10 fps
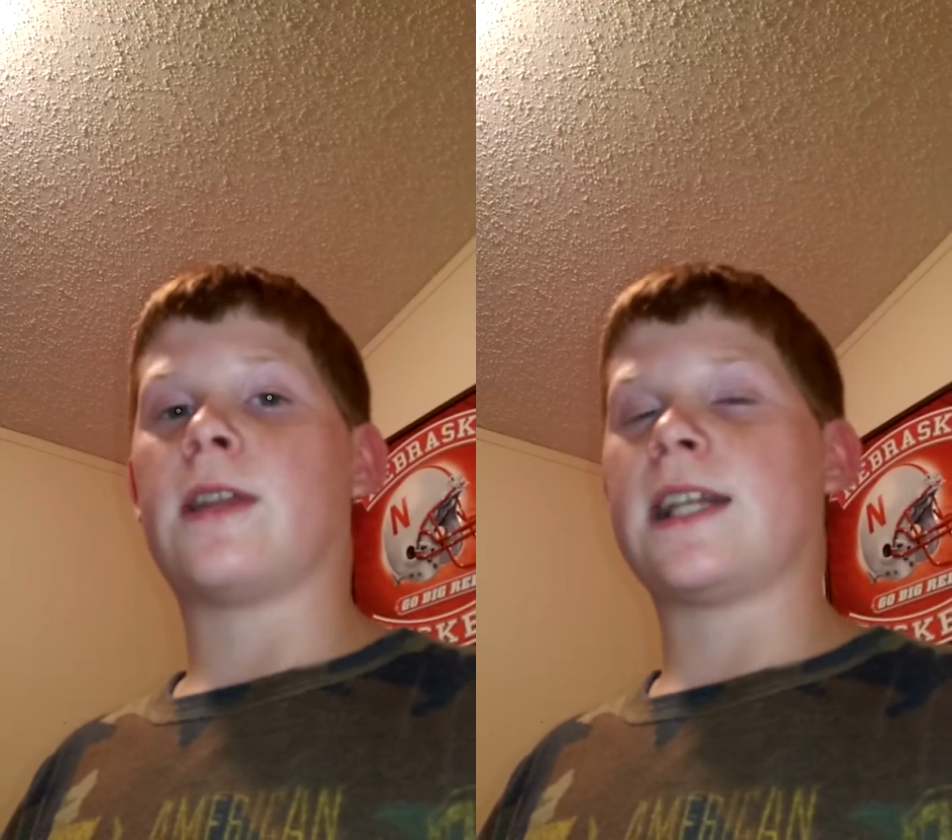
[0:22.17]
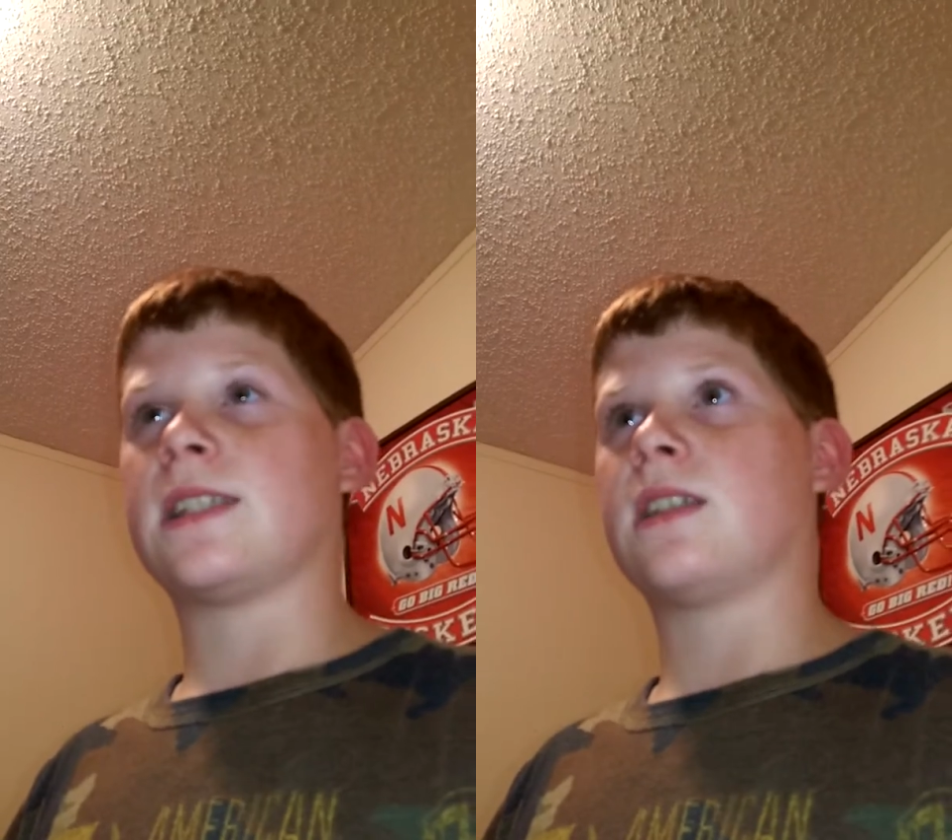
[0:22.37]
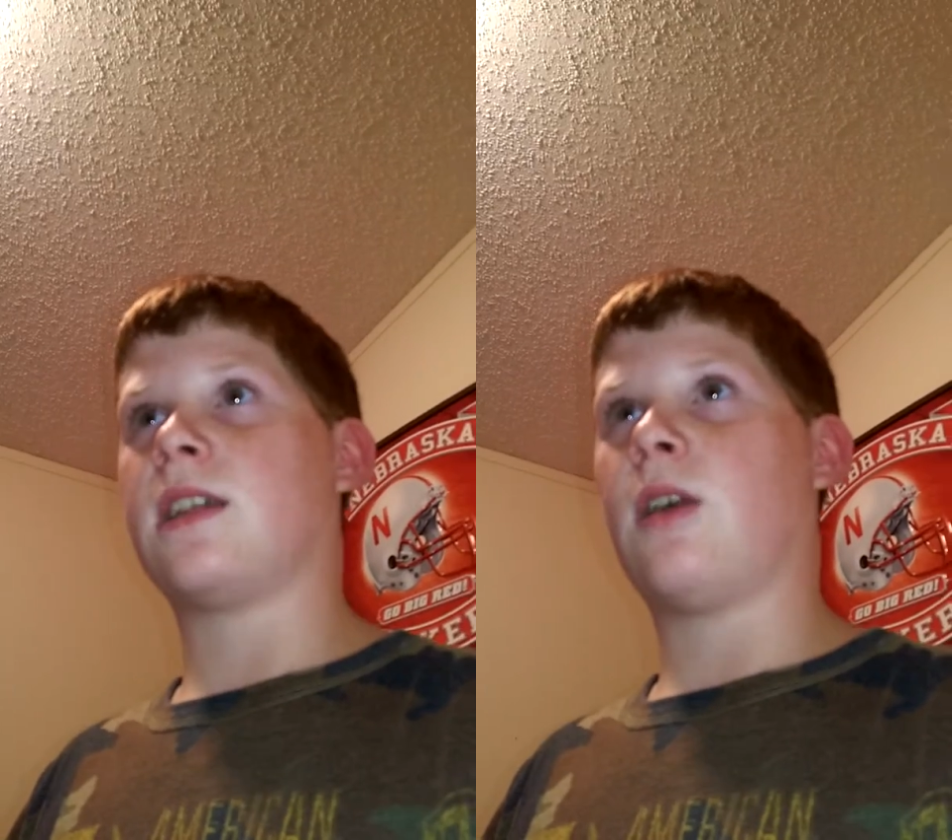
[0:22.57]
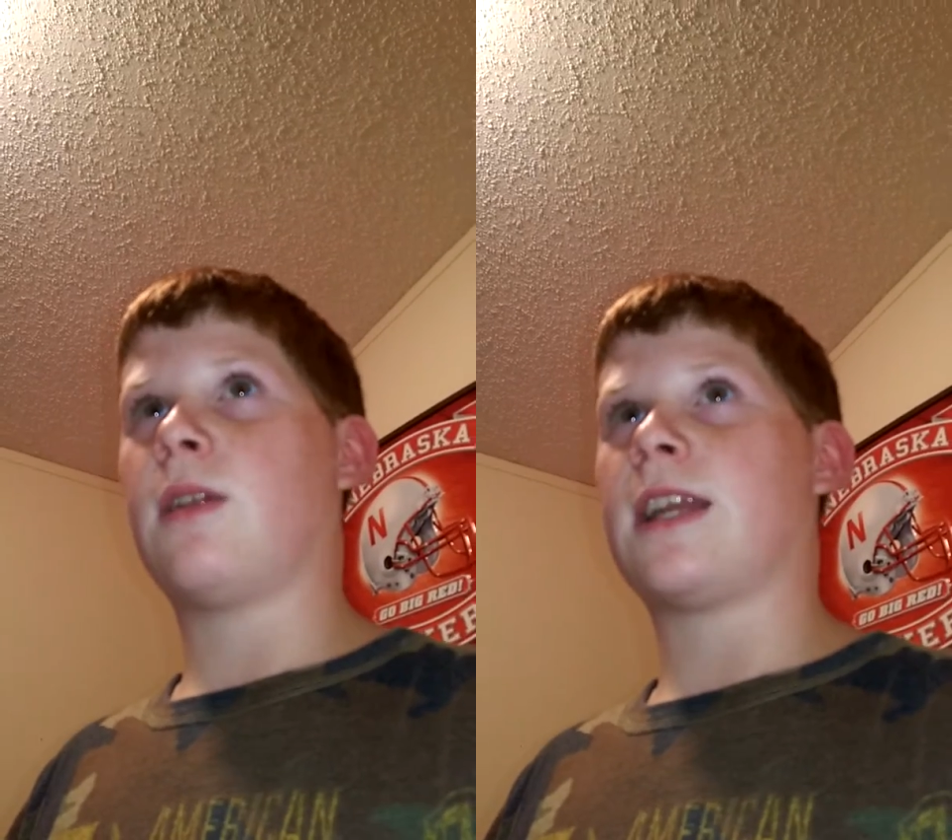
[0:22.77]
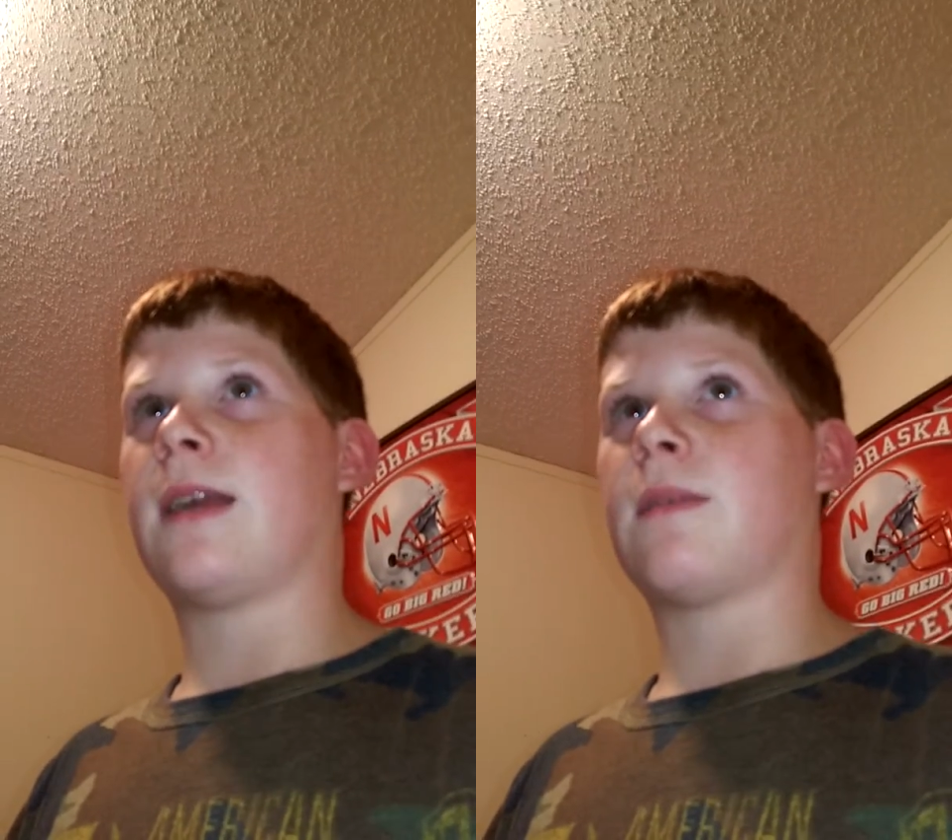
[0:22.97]
That's the
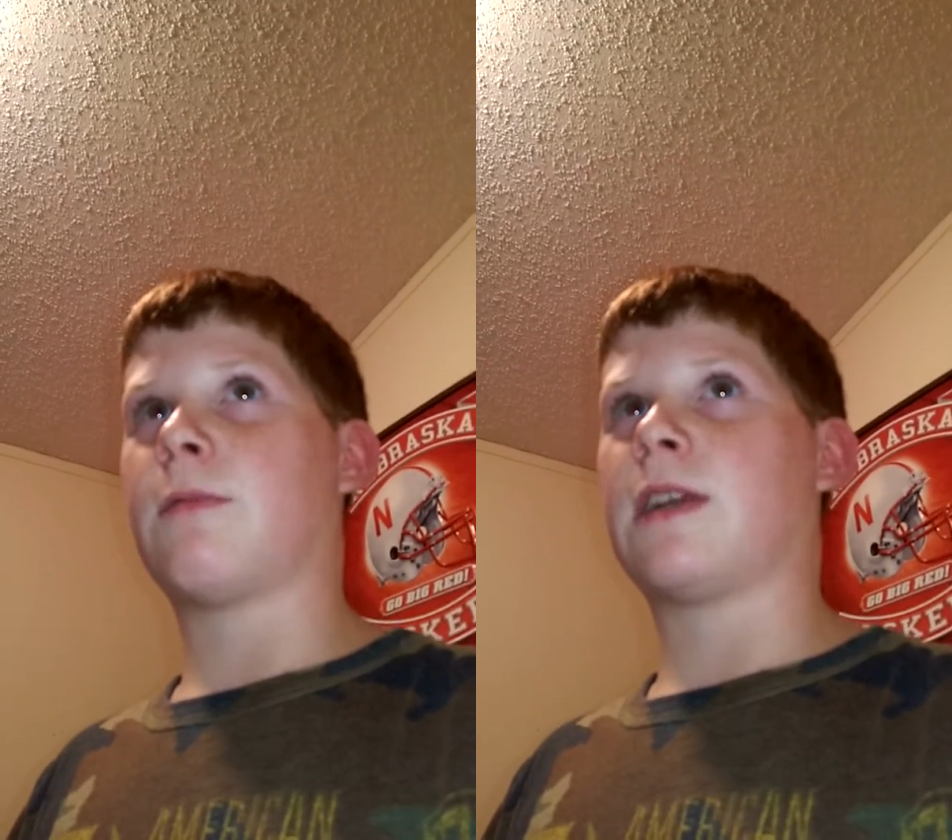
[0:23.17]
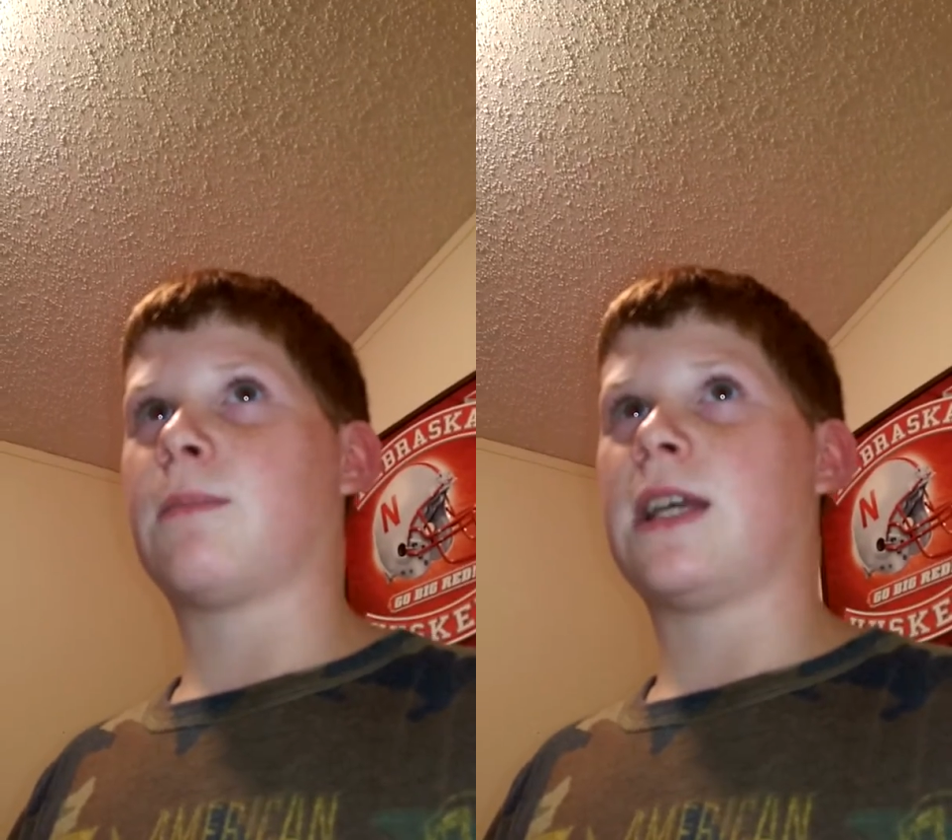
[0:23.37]
only game that we can